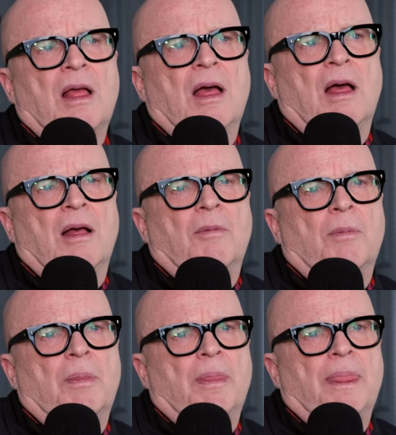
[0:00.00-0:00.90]

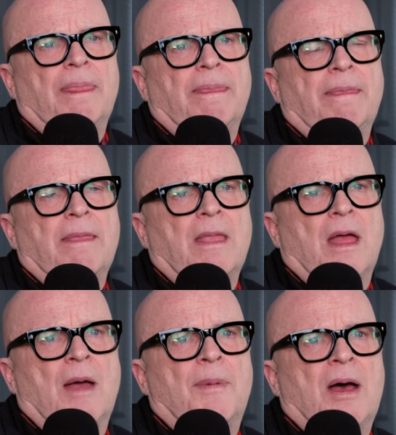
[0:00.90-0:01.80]

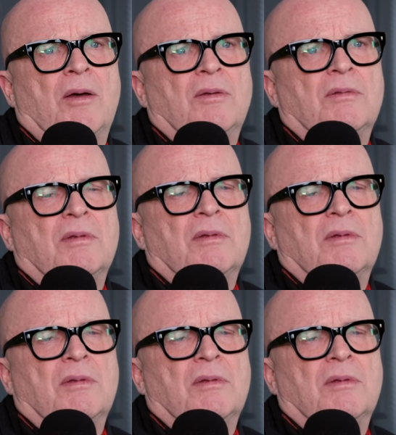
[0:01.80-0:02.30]
about